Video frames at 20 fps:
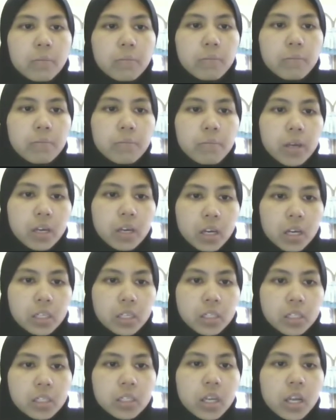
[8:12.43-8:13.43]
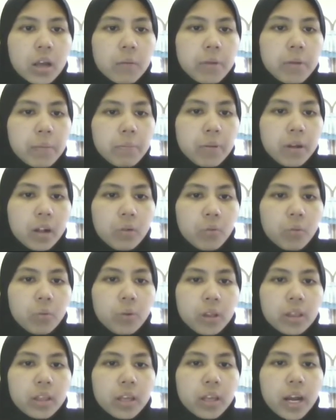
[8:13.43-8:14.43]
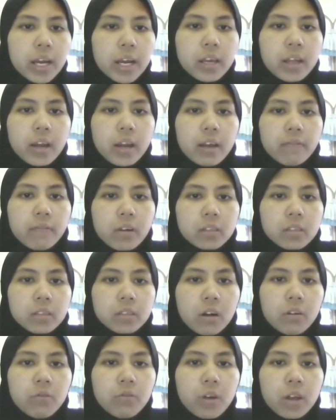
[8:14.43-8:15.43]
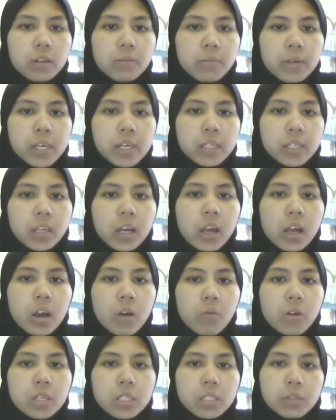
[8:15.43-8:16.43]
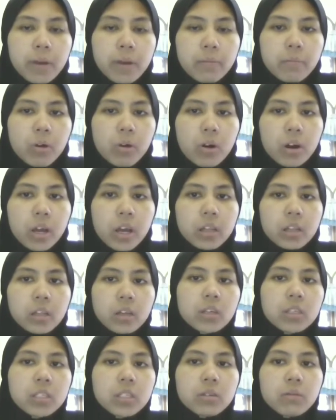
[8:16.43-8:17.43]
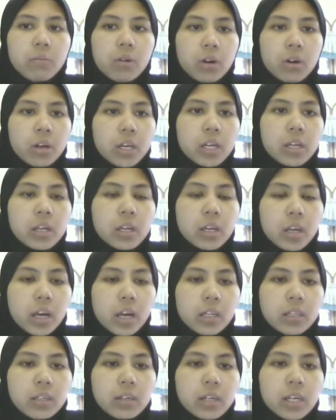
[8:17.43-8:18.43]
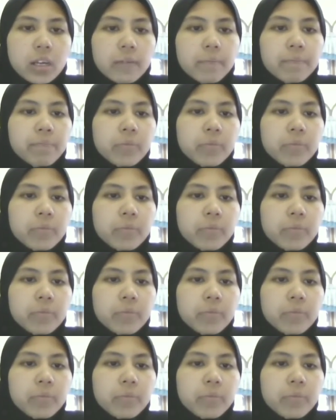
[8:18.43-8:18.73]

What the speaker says: because people with higher levels of well-being will spend more and consume more in the country.